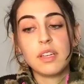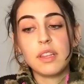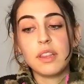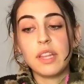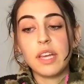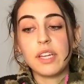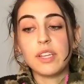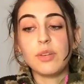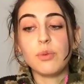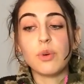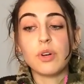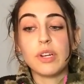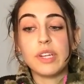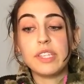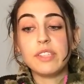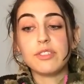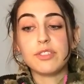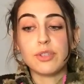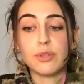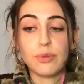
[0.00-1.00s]
that you are
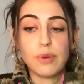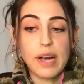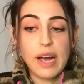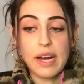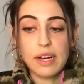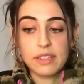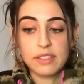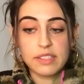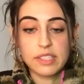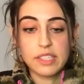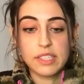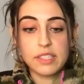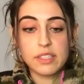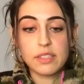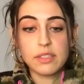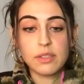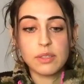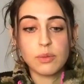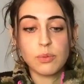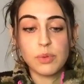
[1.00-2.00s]

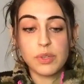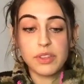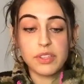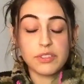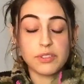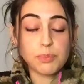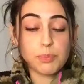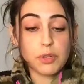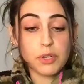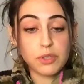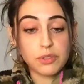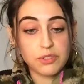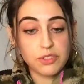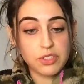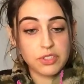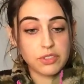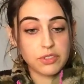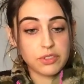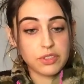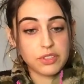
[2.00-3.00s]
interacting with this
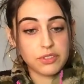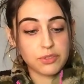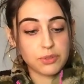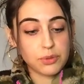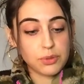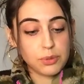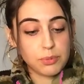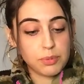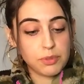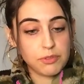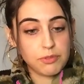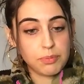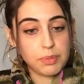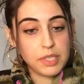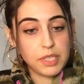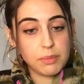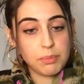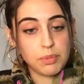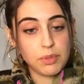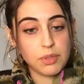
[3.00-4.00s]
person or this group of
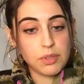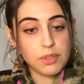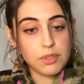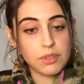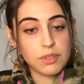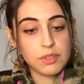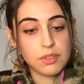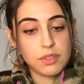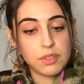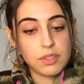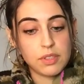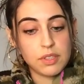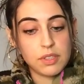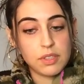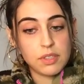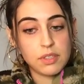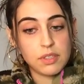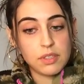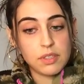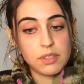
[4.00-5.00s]
people.
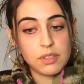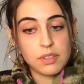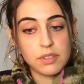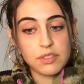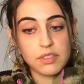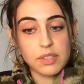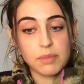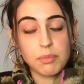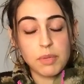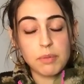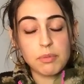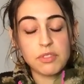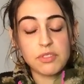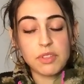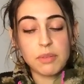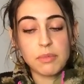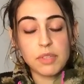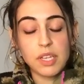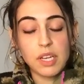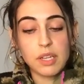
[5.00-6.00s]
It's like maybe
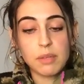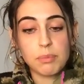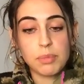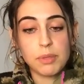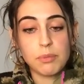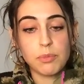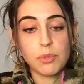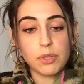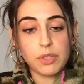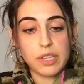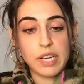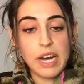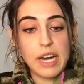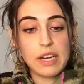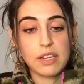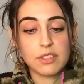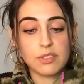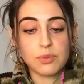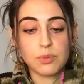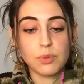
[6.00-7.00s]
something had been more
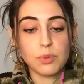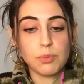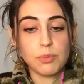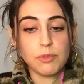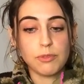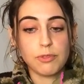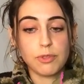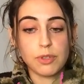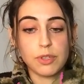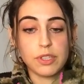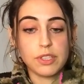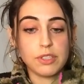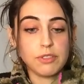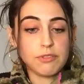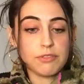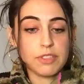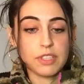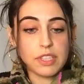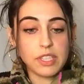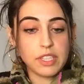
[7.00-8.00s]
casual before and you
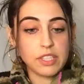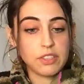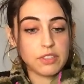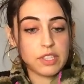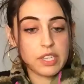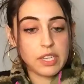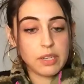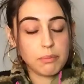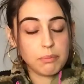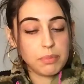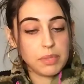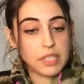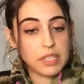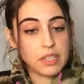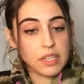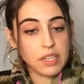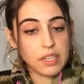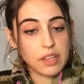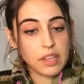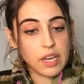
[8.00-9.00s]
feel like you can't be
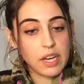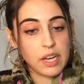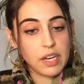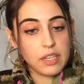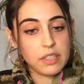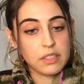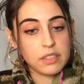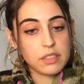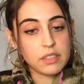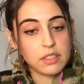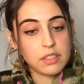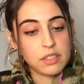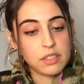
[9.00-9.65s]
like that.